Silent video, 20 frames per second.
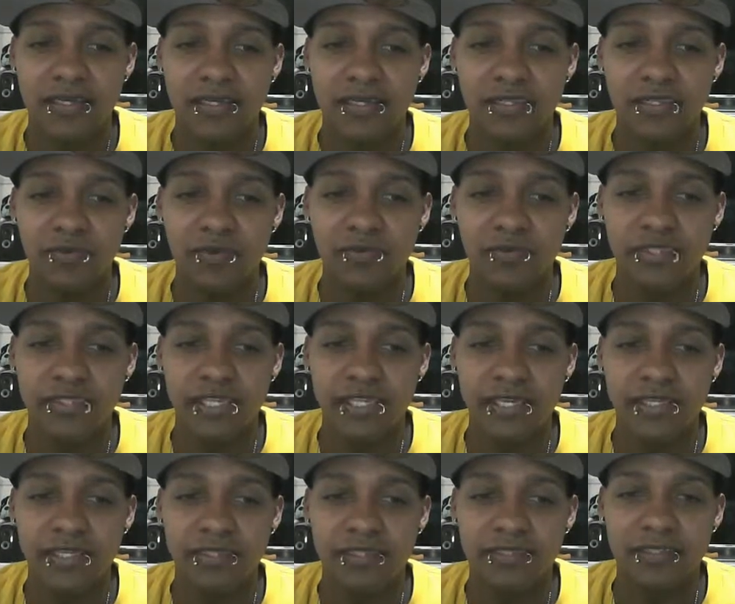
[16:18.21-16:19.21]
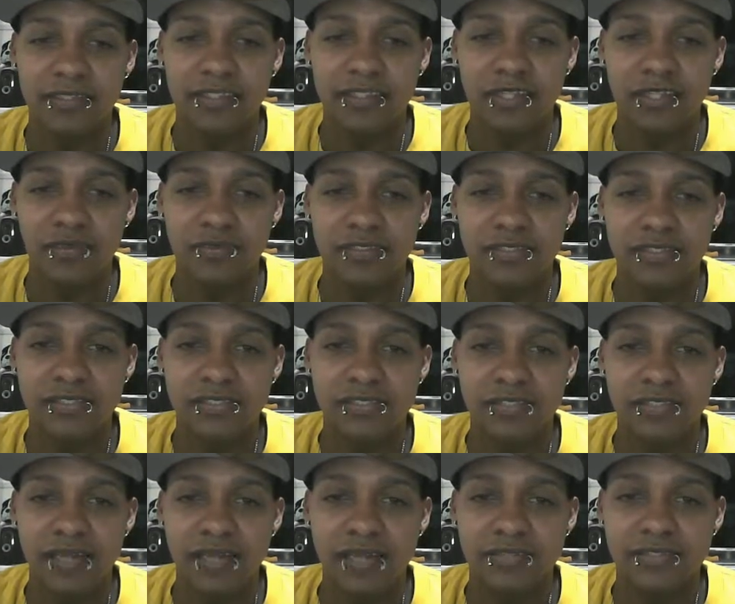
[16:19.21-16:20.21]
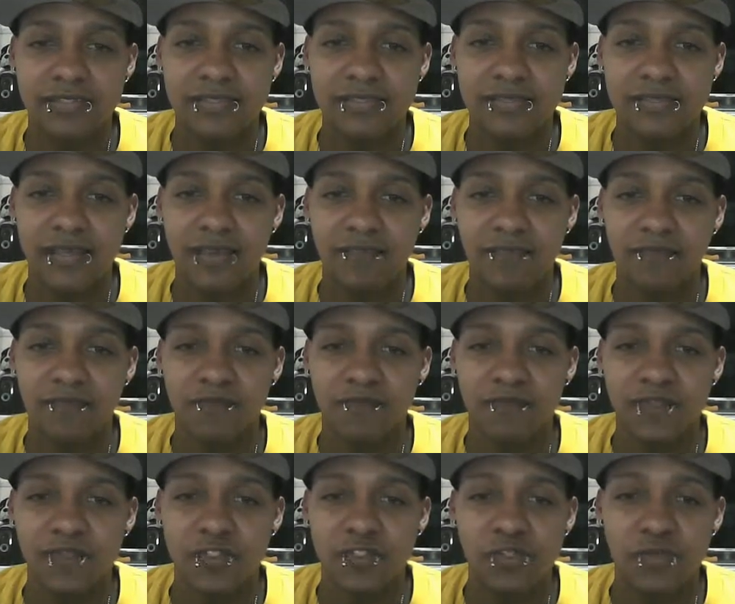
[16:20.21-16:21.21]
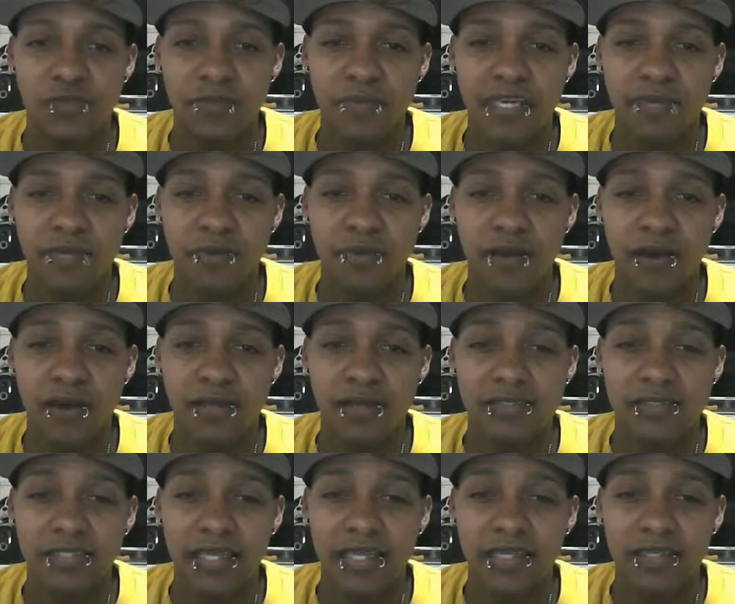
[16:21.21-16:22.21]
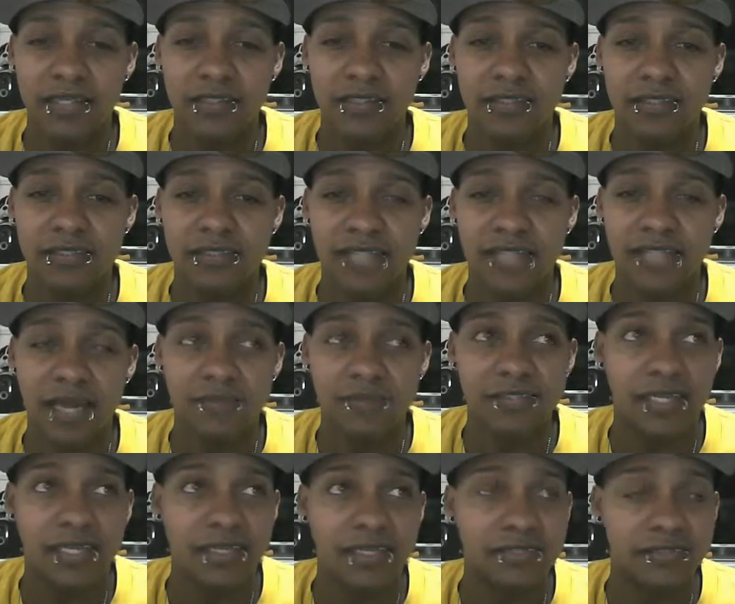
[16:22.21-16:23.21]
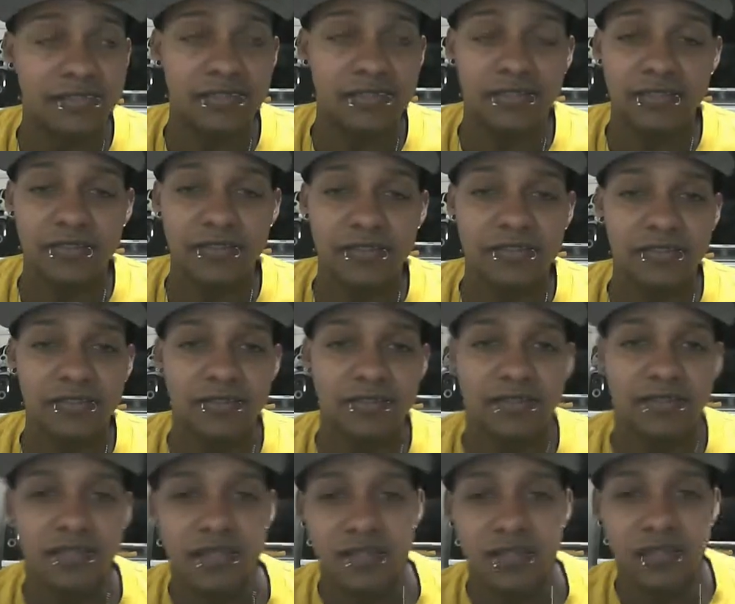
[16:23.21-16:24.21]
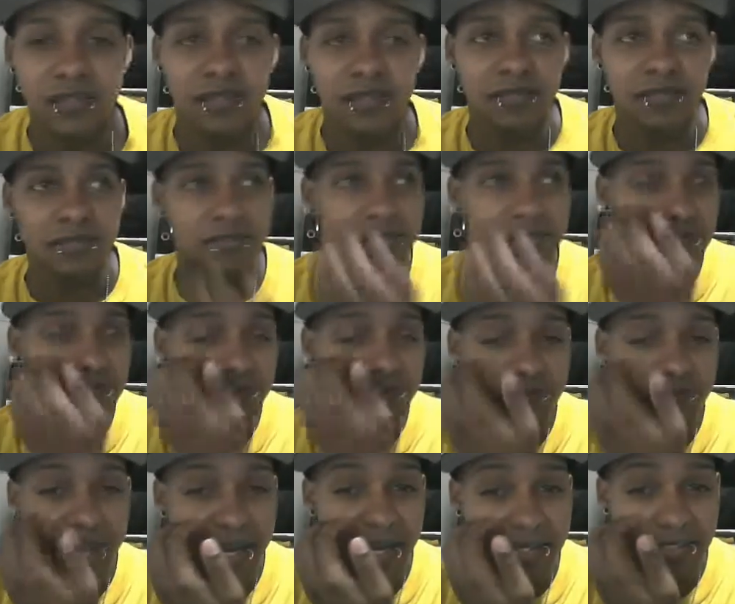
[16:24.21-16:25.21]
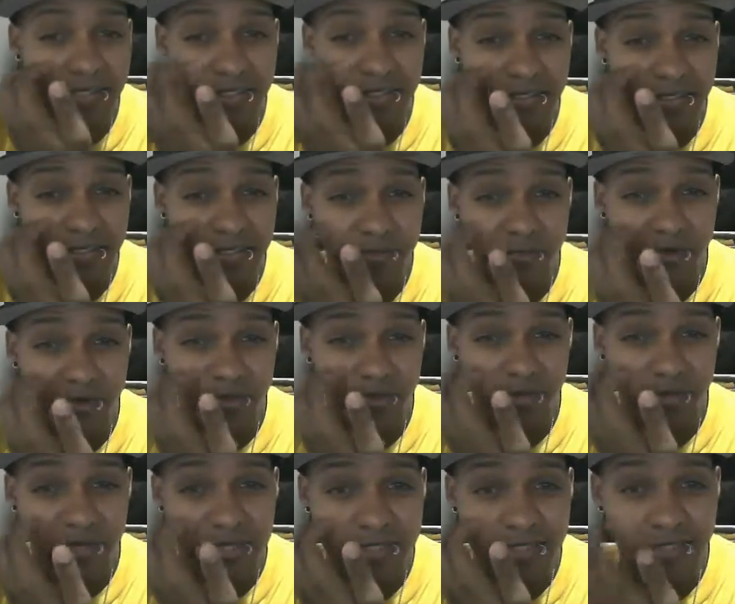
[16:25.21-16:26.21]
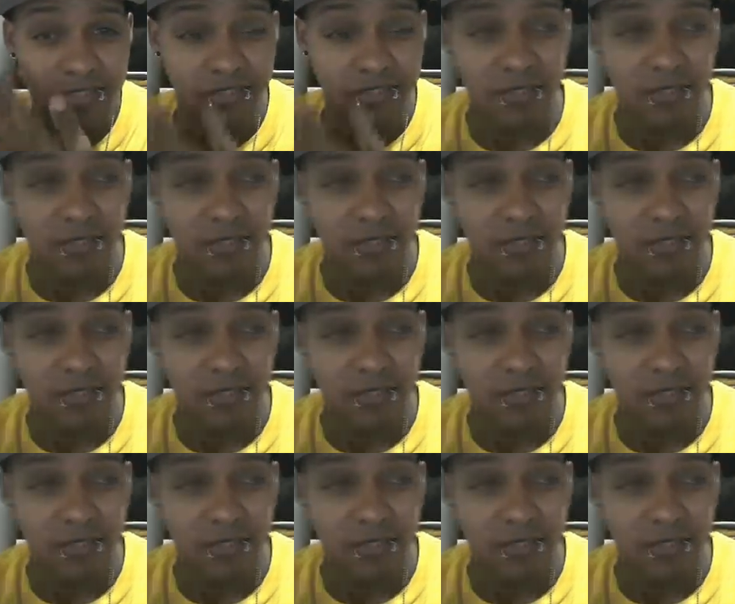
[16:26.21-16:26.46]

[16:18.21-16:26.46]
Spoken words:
You won't take, a 2-minute pause at the stop sign to dramatically look both ways,